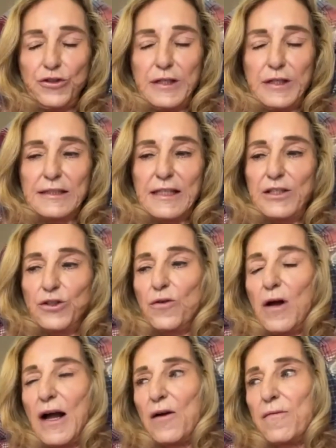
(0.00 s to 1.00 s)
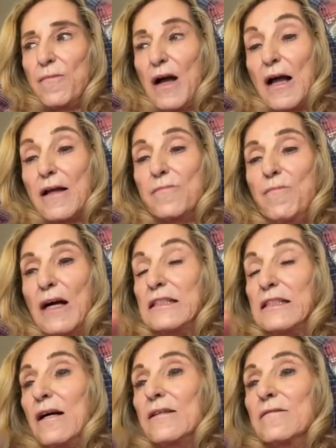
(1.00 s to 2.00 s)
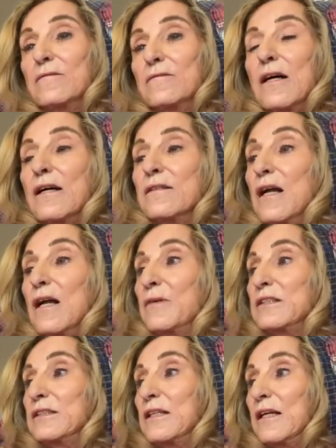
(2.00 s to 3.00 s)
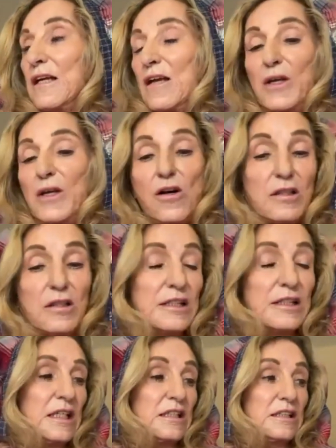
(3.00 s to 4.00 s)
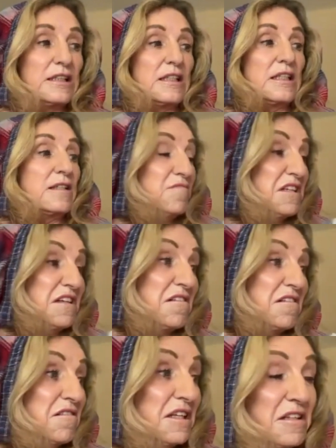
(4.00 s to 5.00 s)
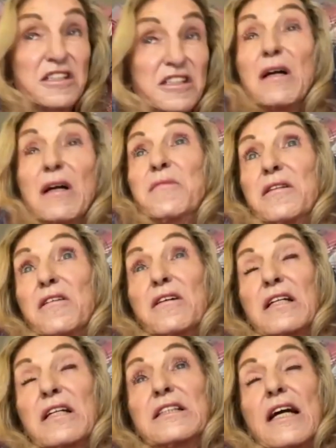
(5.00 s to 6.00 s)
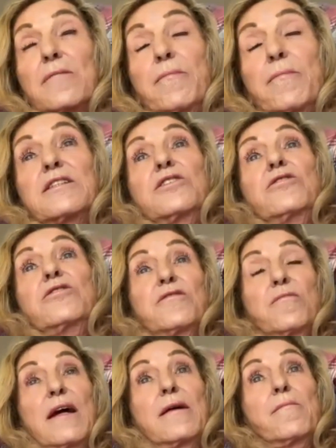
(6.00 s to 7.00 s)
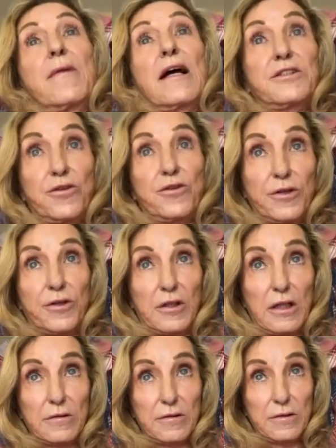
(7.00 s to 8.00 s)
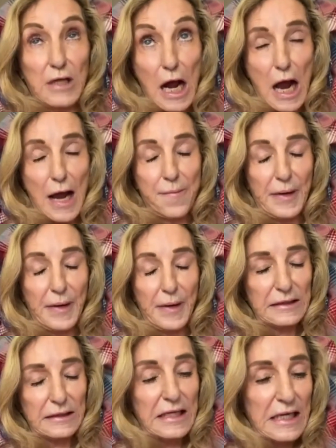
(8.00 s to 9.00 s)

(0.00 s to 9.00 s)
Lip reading: Yes, I do. My son, I must say, gave me a call last night and said he didn't think this might be the exact best use of my ambassadorial time, but